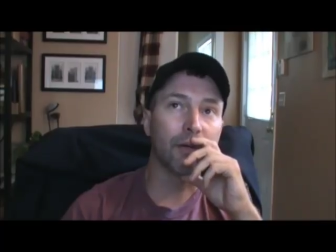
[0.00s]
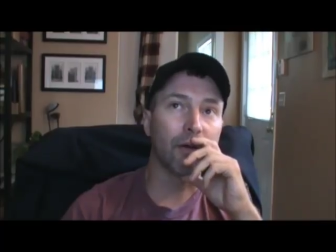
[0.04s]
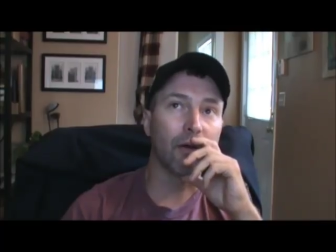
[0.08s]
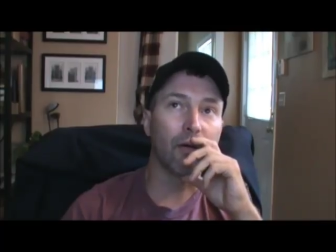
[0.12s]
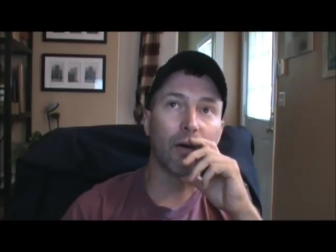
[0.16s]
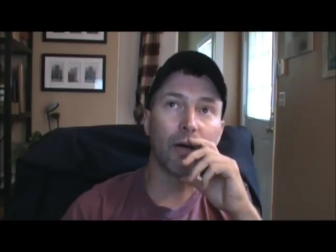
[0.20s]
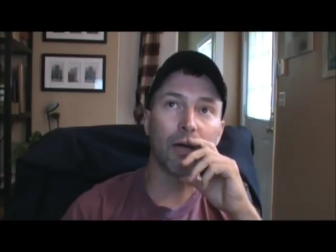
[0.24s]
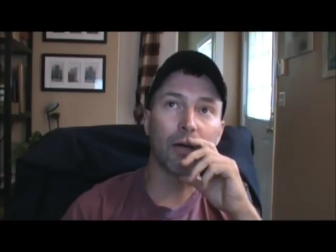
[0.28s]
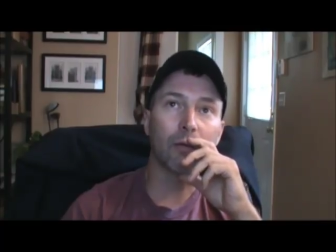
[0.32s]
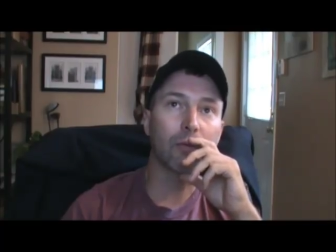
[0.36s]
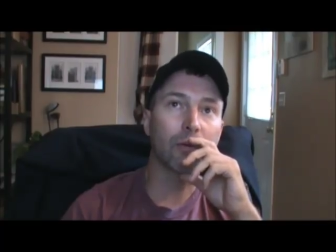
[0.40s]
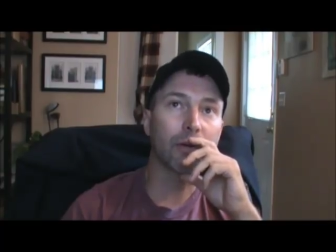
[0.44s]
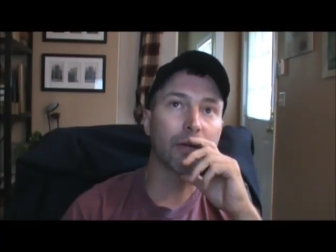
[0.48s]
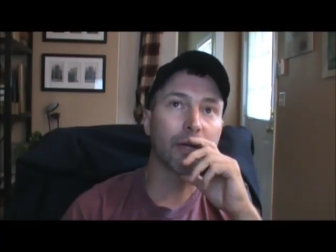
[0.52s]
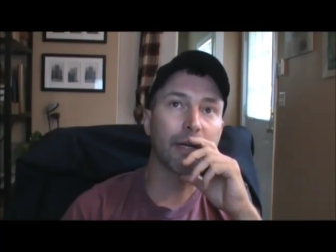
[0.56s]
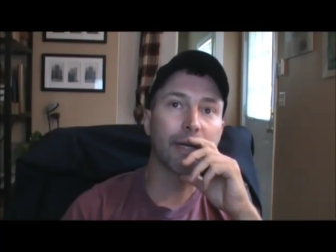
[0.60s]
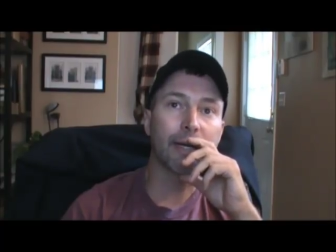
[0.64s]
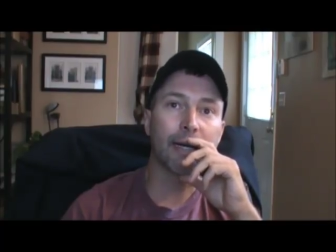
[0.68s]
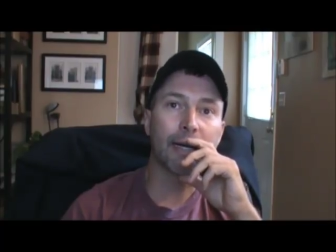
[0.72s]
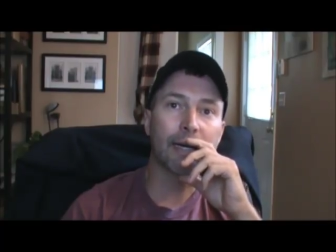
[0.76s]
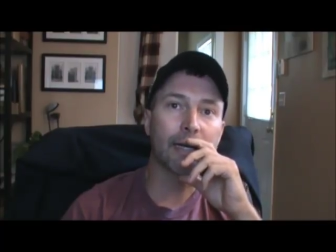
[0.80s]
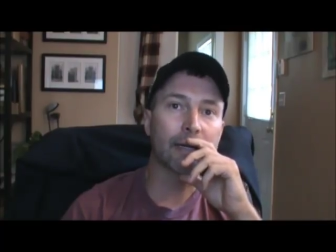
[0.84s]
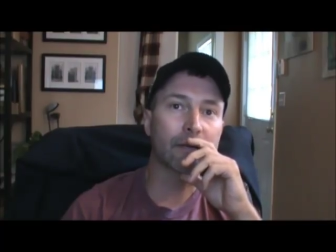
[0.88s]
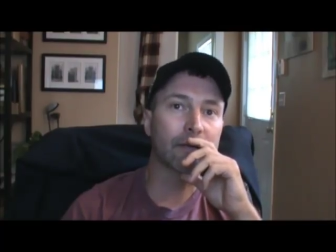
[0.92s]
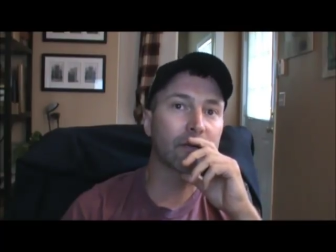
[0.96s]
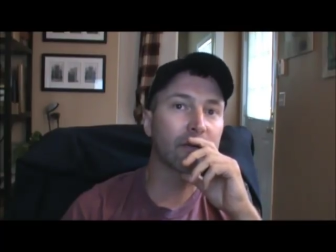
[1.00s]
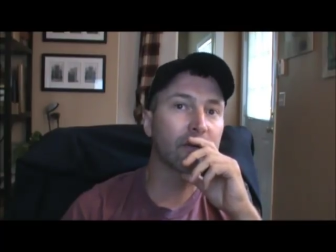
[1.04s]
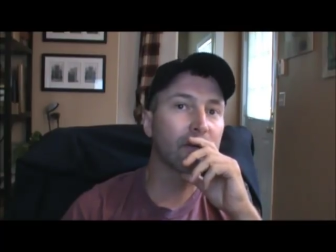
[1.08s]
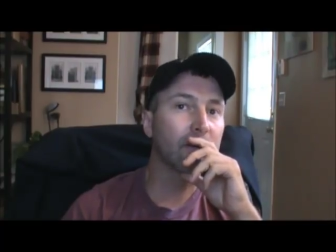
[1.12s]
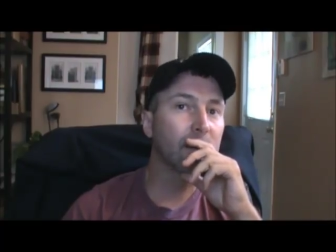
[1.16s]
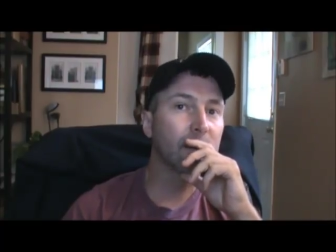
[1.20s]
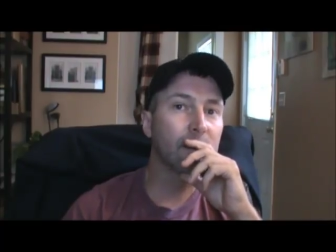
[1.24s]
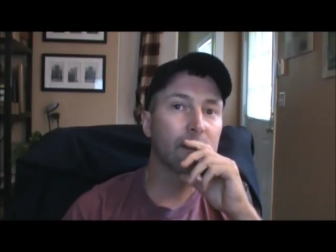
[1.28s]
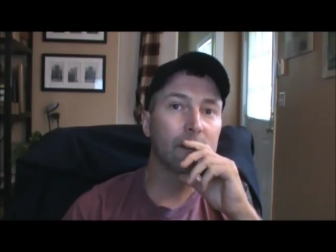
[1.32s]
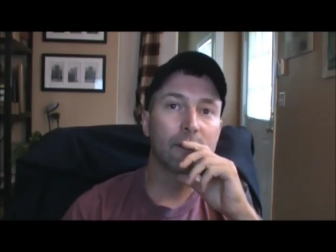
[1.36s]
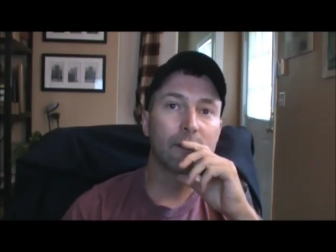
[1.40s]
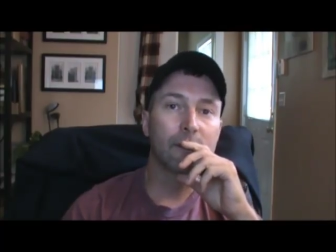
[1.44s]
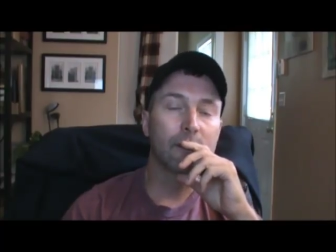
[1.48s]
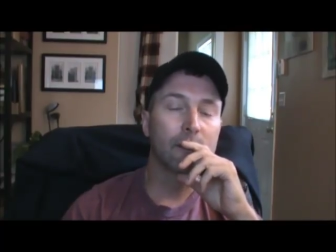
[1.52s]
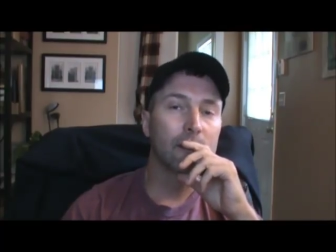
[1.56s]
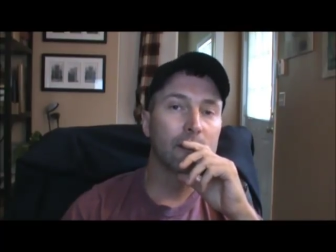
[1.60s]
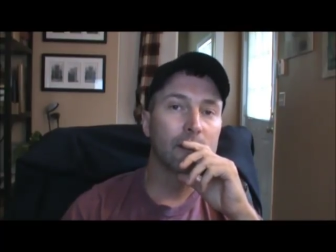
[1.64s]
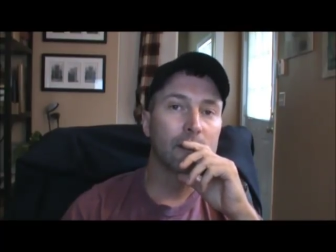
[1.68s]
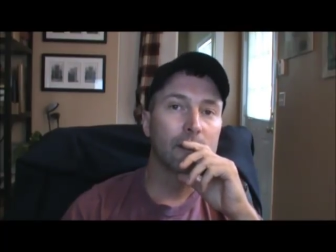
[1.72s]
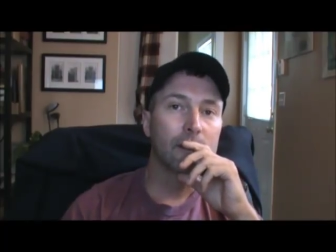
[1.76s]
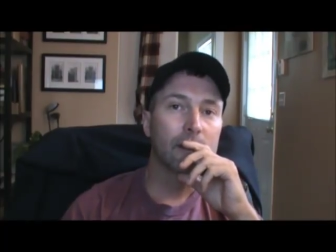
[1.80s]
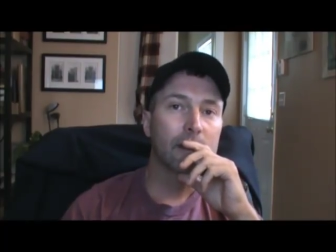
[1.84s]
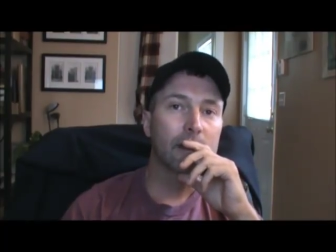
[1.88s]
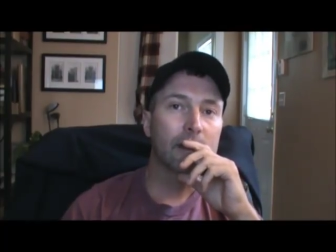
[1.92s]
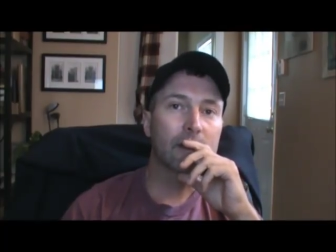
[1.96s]
no, I would not.
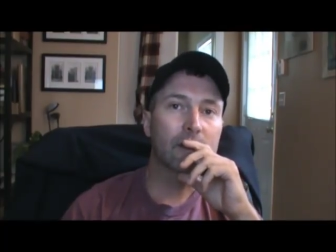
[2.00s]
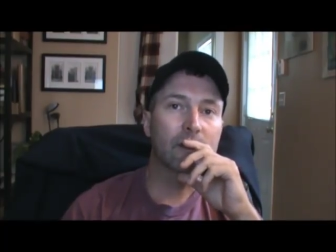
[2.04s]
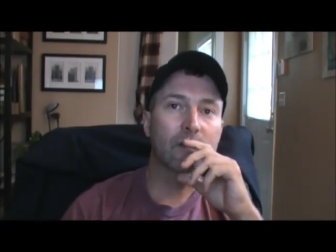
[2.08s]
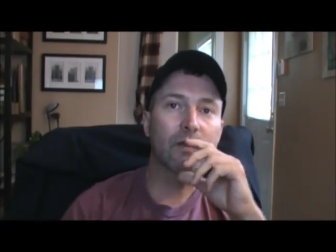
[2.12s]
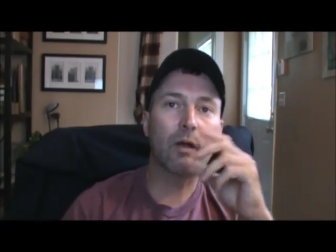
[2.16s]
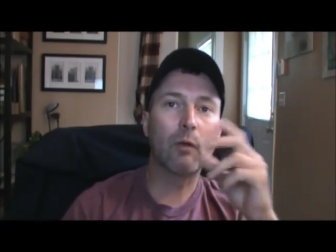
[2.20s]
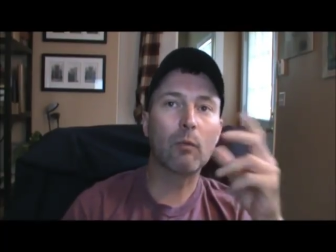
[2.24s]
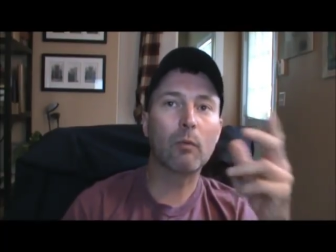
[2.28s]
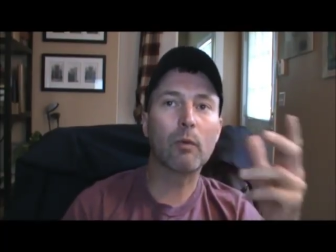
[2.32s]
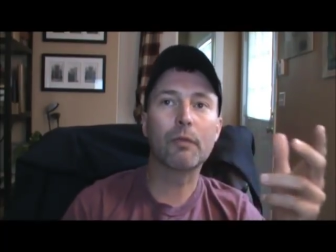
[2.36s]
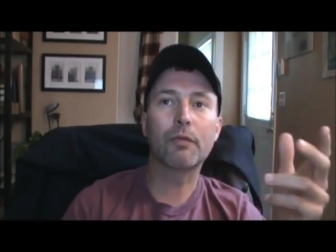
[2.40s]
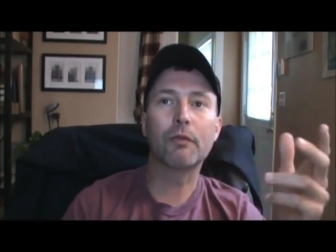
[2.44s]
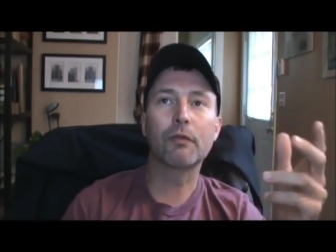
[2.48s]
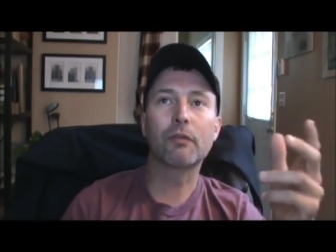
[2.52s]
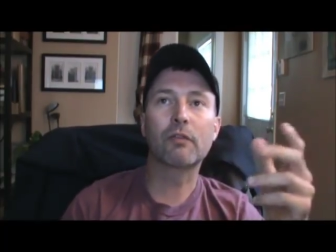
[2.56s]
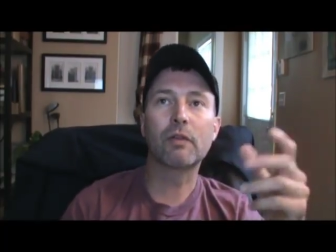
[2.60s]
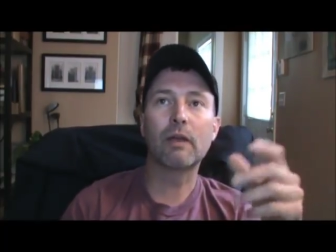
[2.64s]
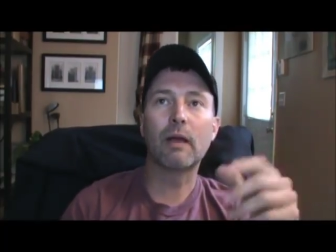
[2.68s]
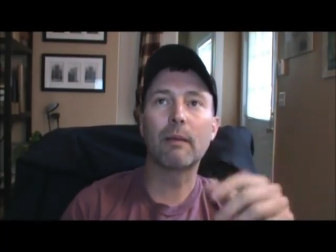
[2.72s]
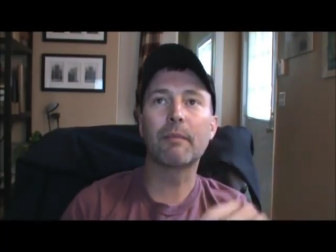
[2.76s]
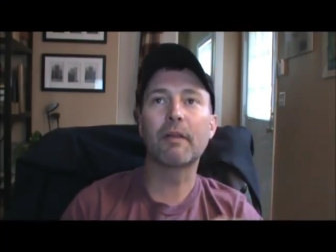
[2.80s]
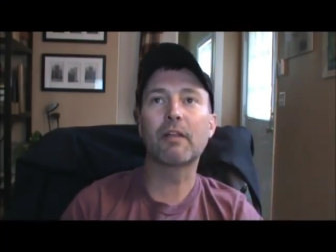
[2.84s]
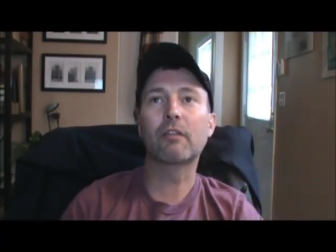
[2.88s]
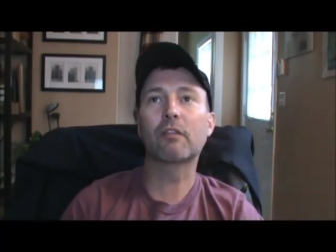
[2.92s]
It's not worth your time.